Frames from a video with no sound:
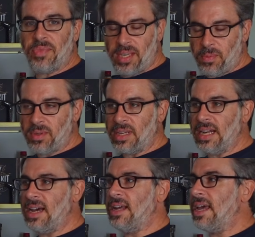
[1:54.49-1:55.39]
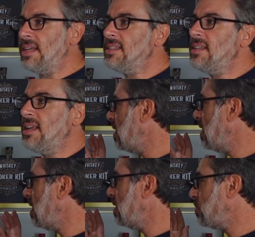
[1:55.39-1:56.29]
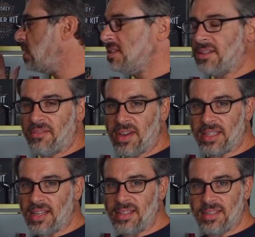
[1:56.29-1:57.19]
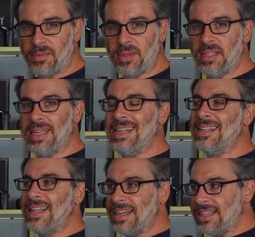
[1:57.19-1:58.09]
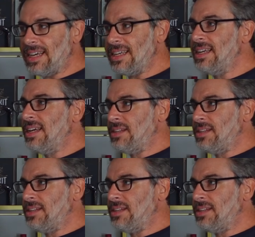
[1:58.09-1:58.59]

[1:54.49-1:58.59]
It will get out of hand, as well as the fact that it doesn't really need a lot of light.